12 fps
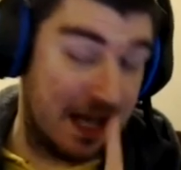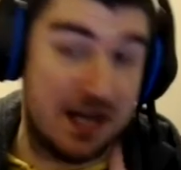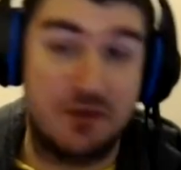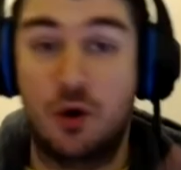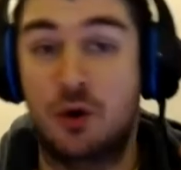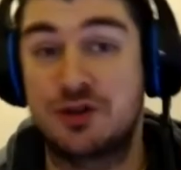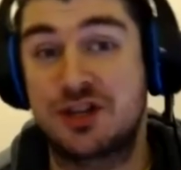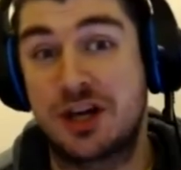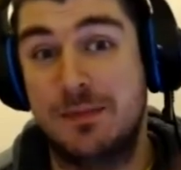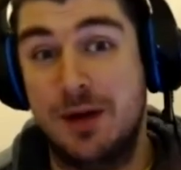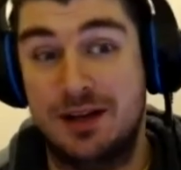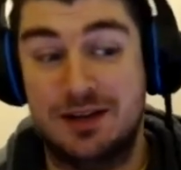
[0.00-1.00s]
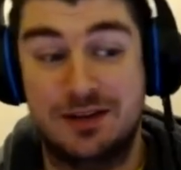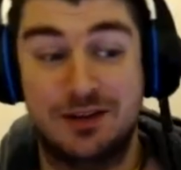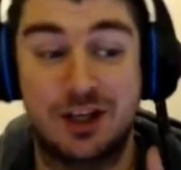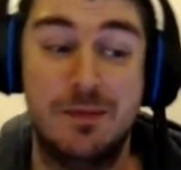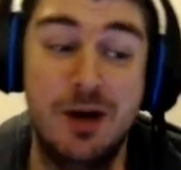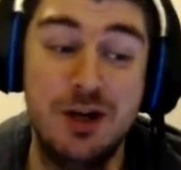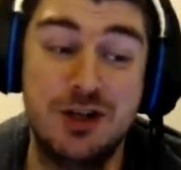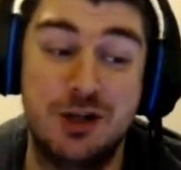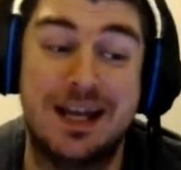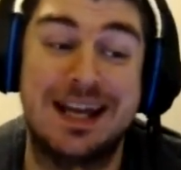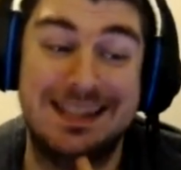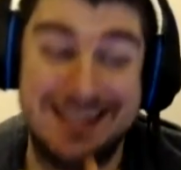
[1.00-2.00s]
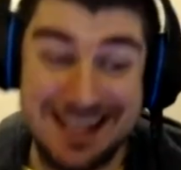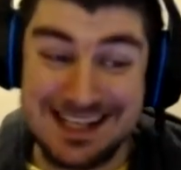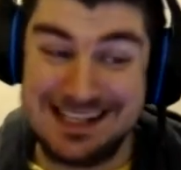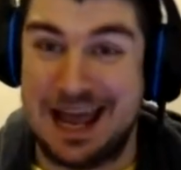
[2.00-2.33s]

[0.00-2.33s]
And of course, the, com- the, commercial in this